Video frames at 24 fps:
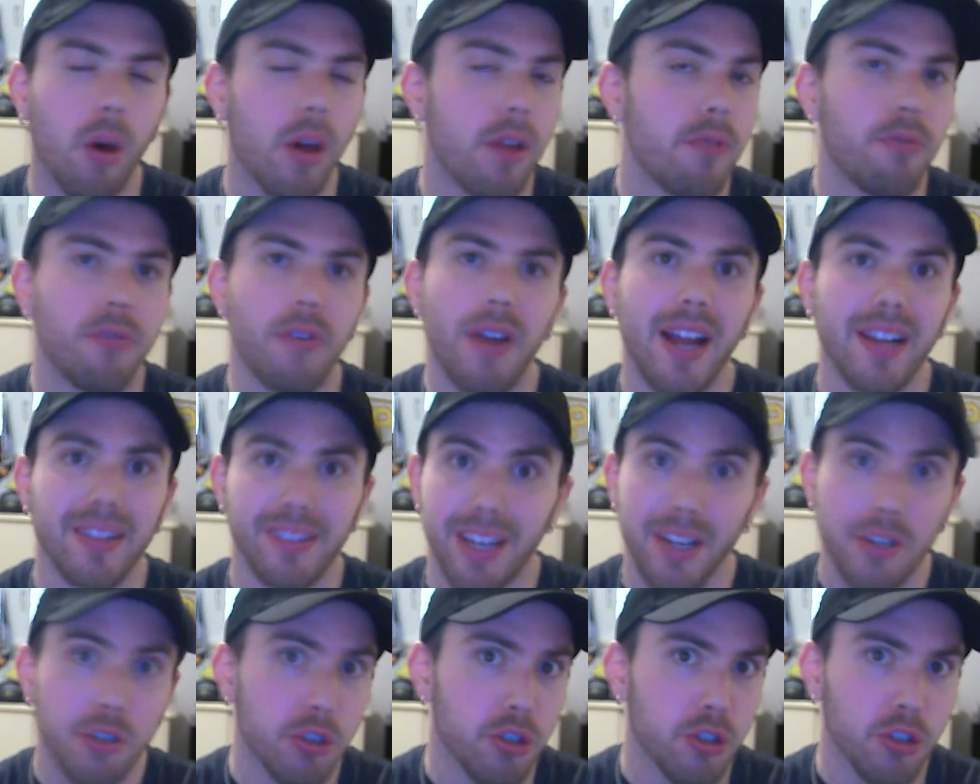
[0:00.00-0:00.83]
In fact,
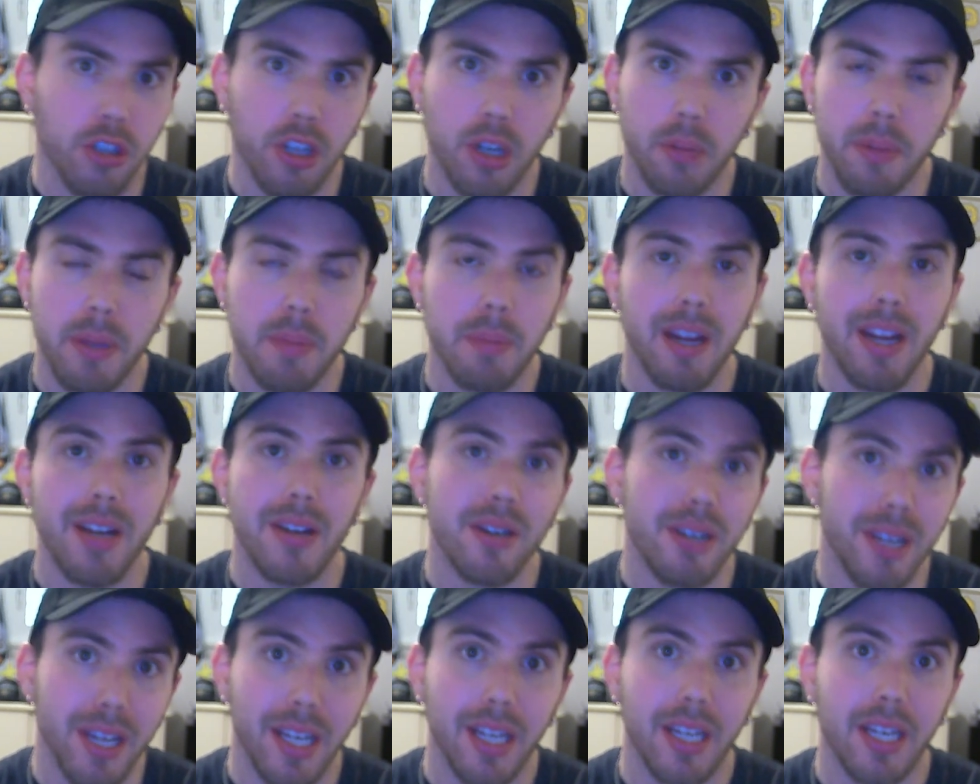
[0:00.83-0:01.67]
that's just going to be my
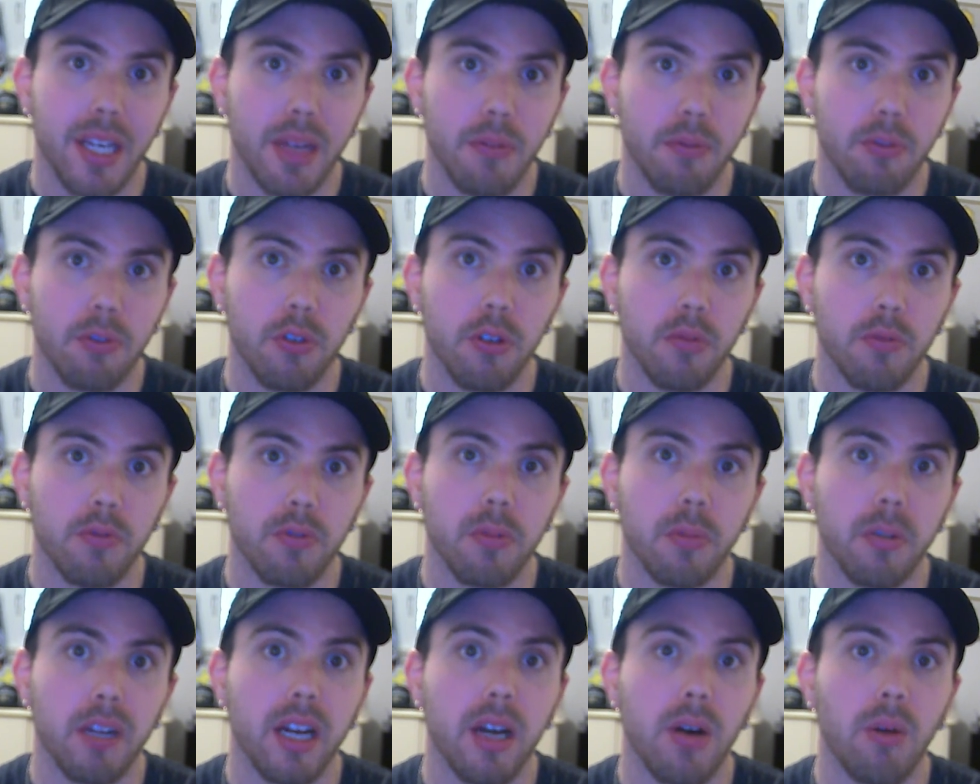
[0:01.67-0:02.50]
nickname for him
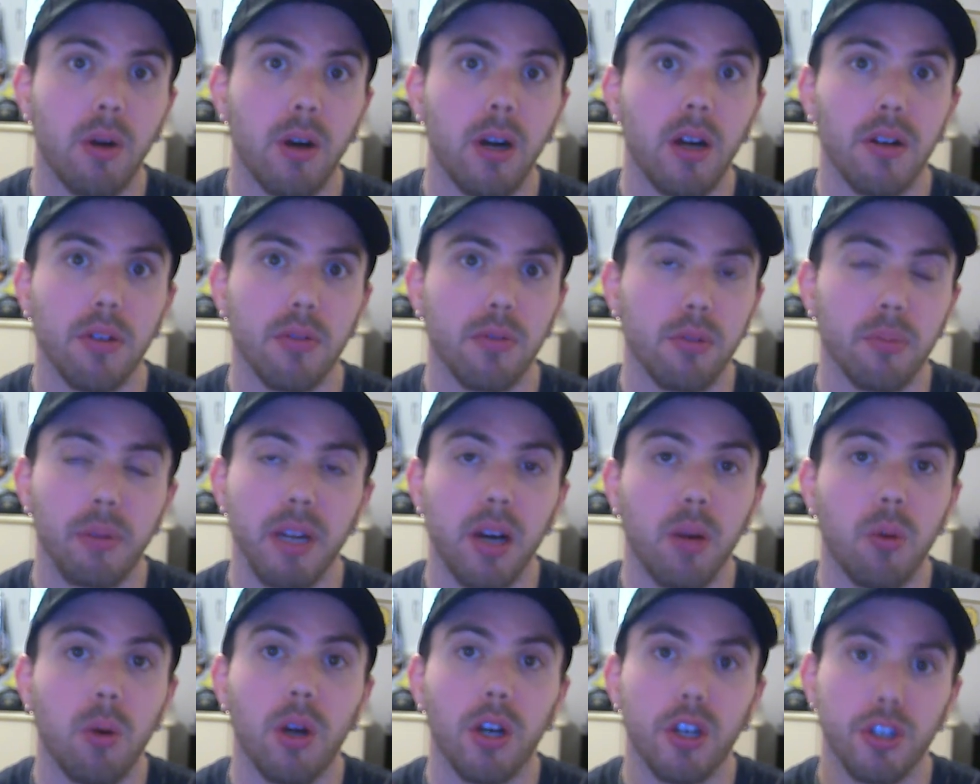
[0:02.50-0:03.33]
from now
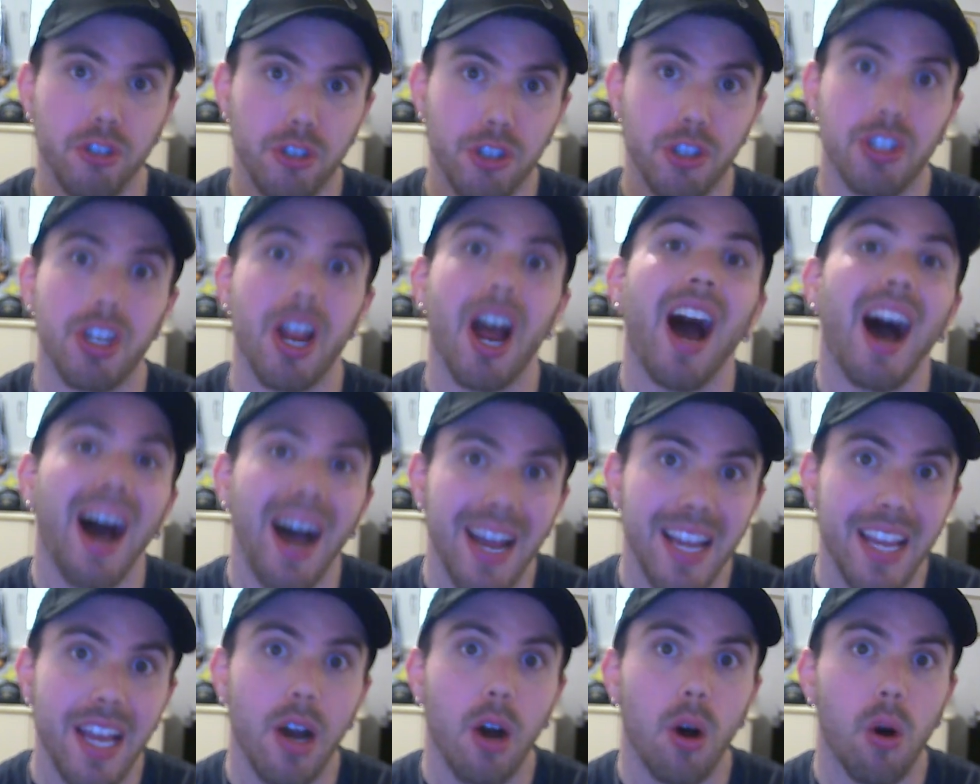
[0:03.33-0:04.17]
on. It's just
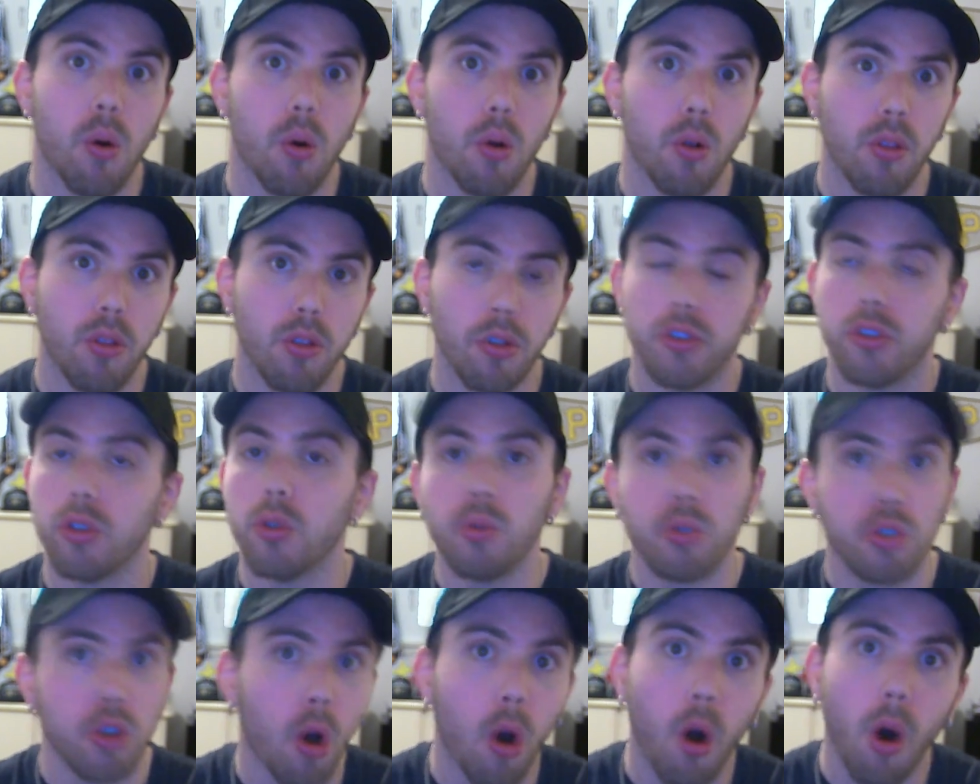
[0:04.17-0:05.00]
IL. The
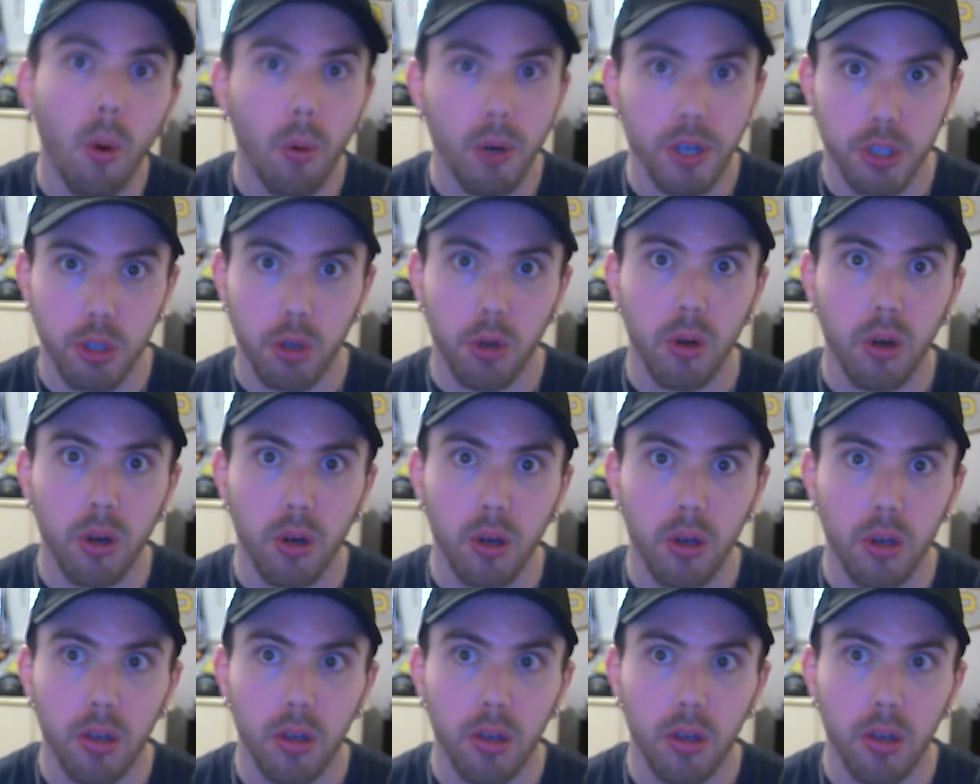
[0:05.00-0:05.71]
dude's always hurt.